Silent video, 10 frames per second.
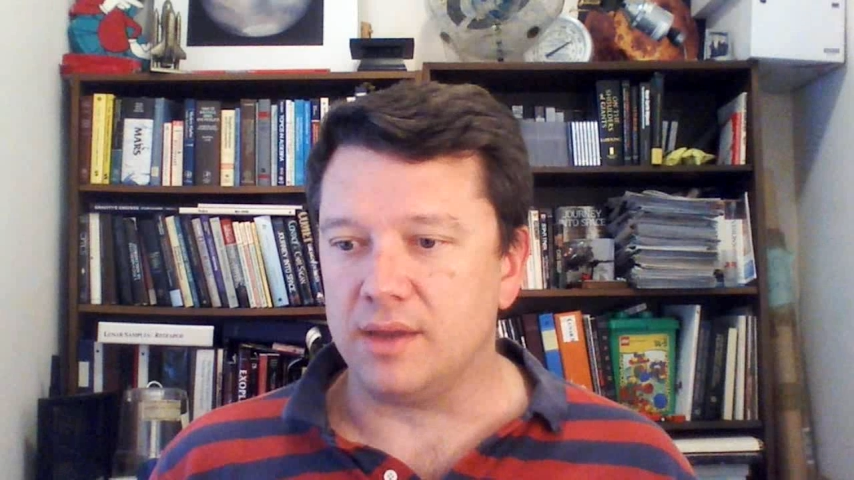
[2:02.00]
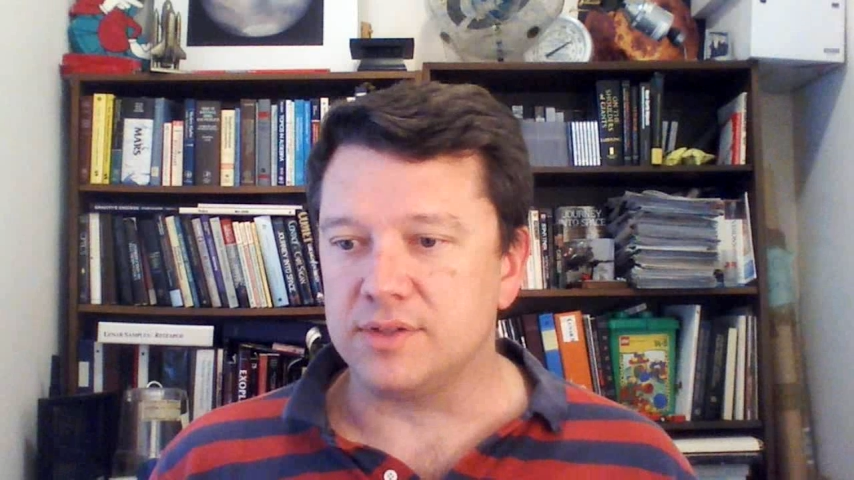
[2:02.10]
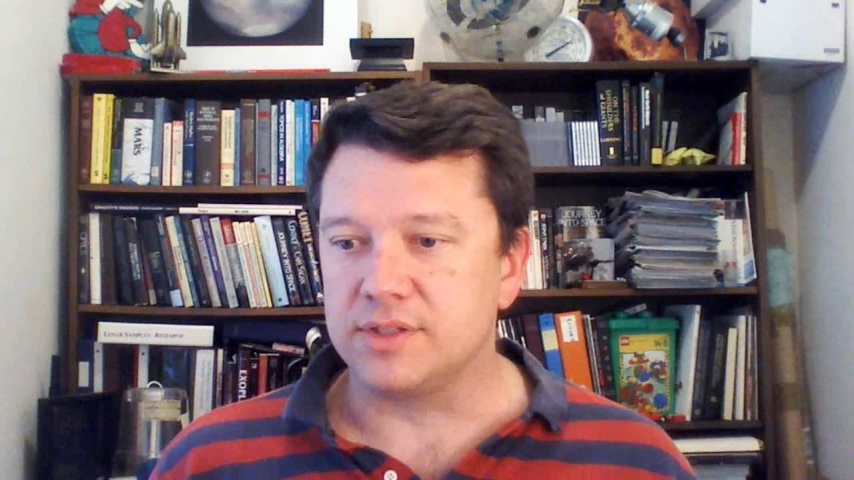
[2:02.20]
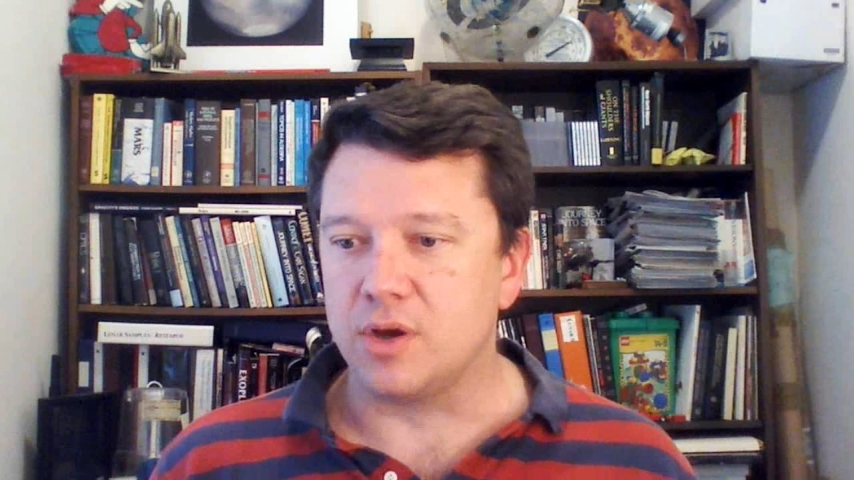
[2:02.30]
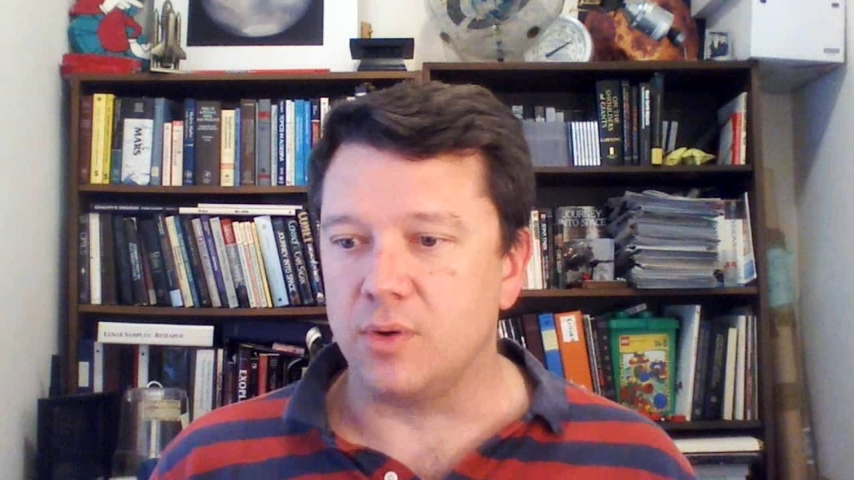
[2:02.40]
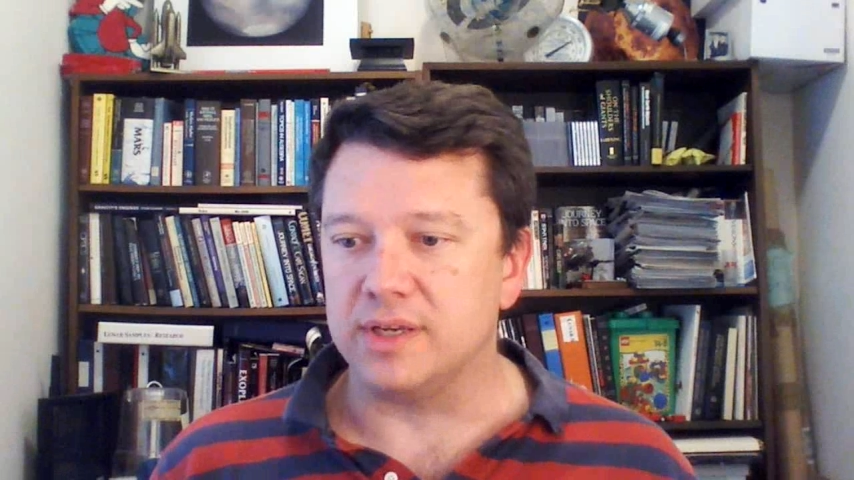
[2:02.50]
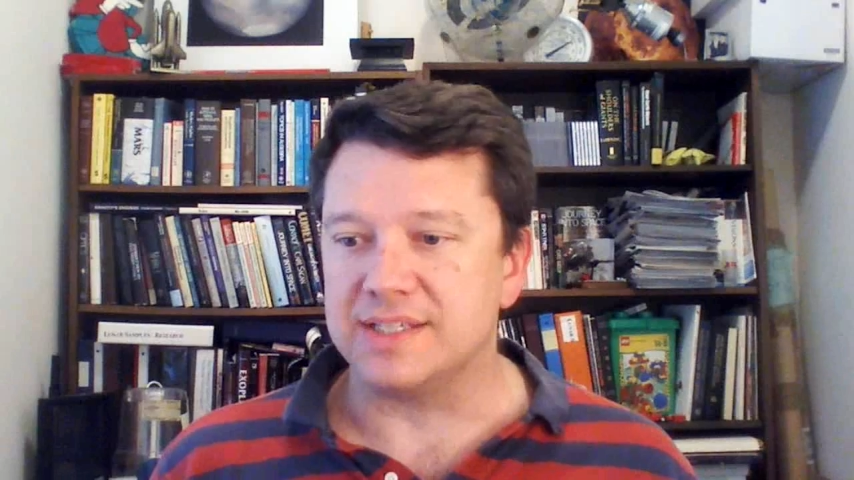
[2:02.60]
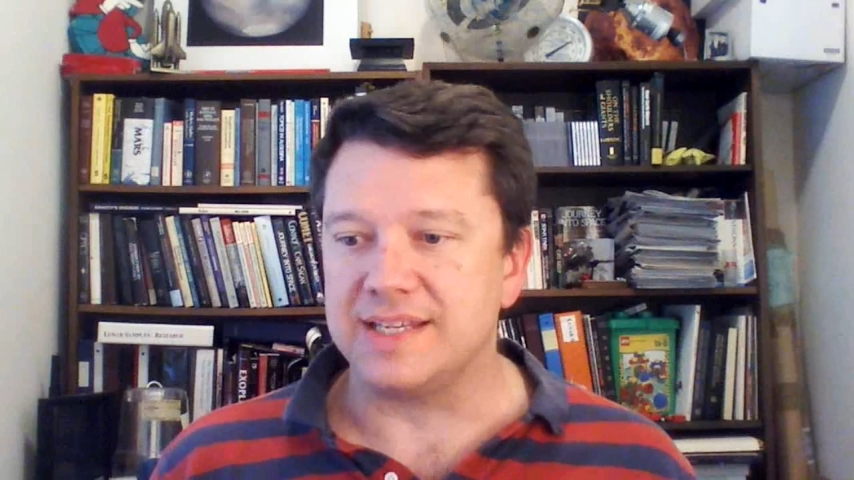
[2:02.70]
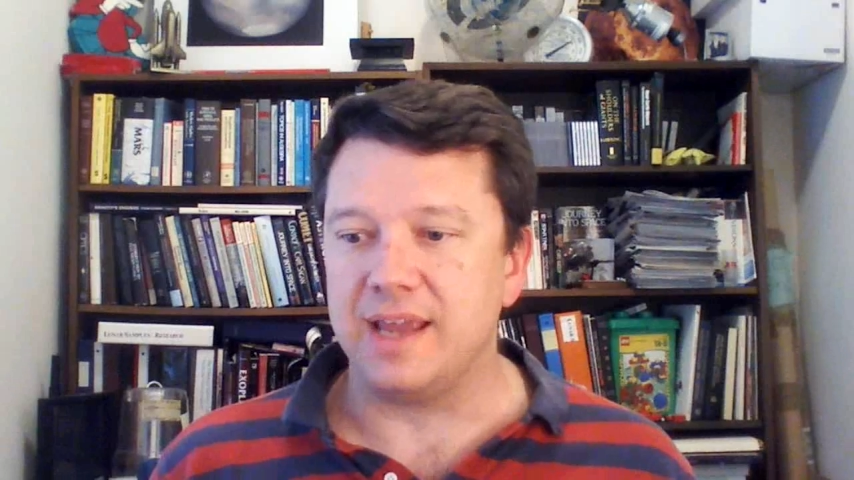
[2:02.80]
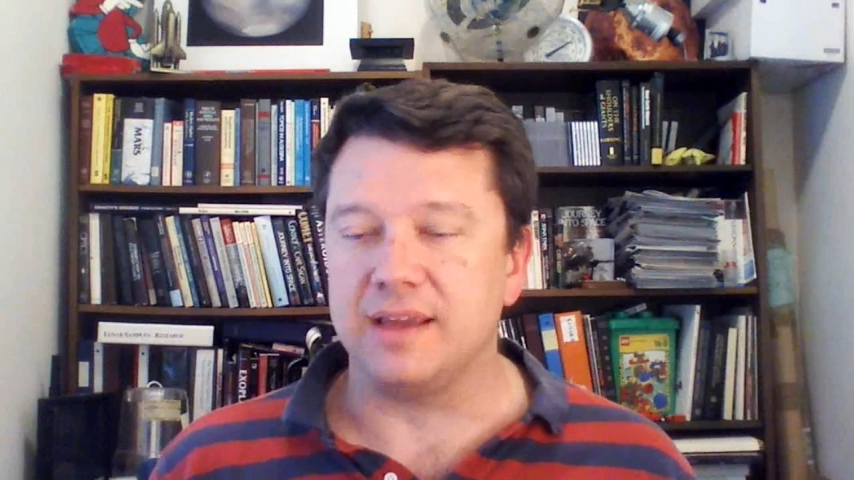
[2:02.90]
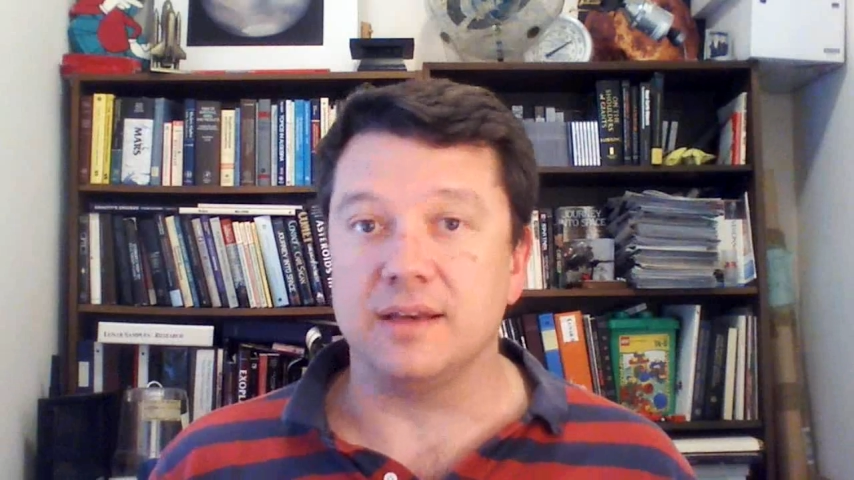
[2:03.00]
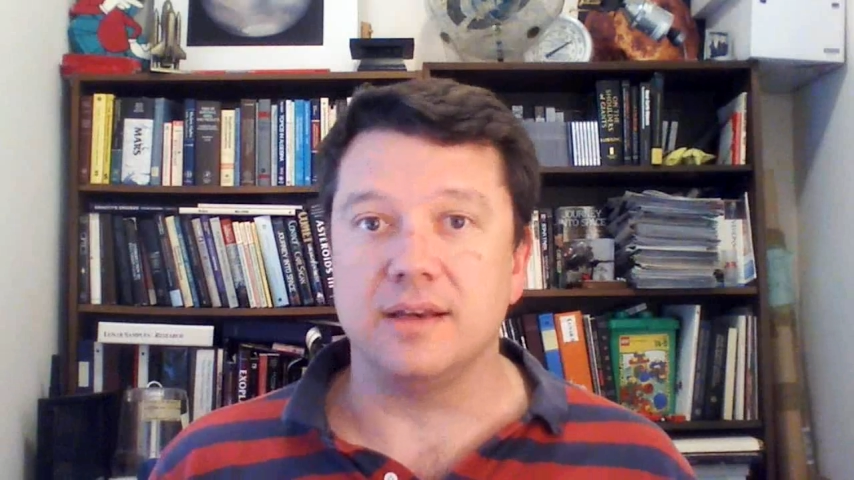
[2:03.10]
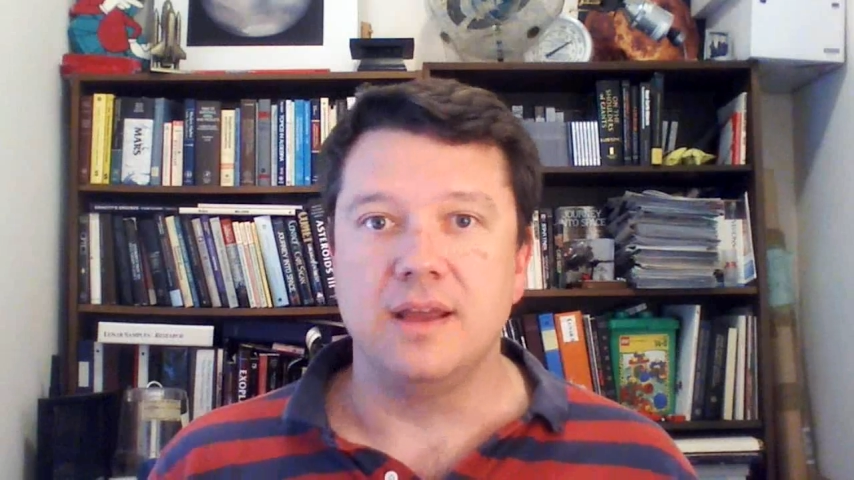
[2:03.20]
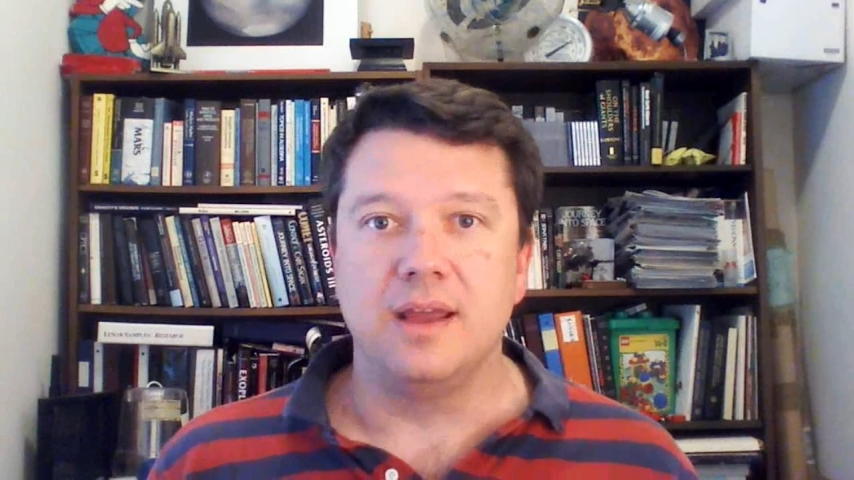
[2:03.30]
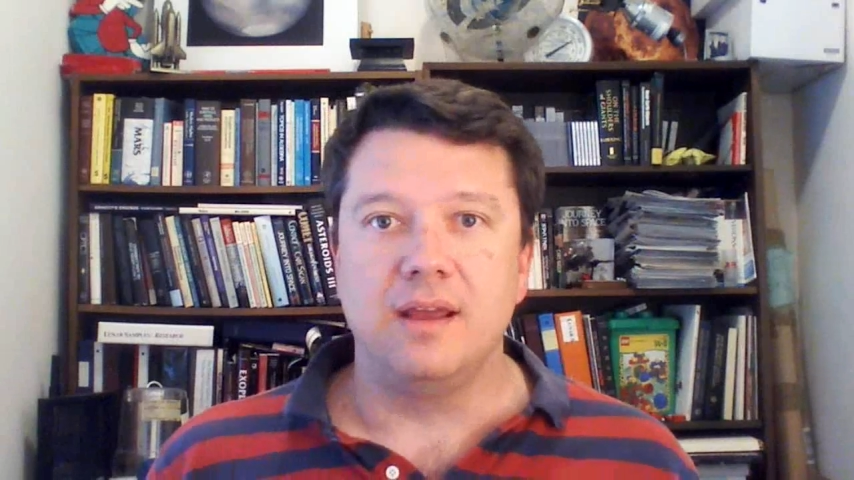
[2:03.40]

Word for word: So it has taken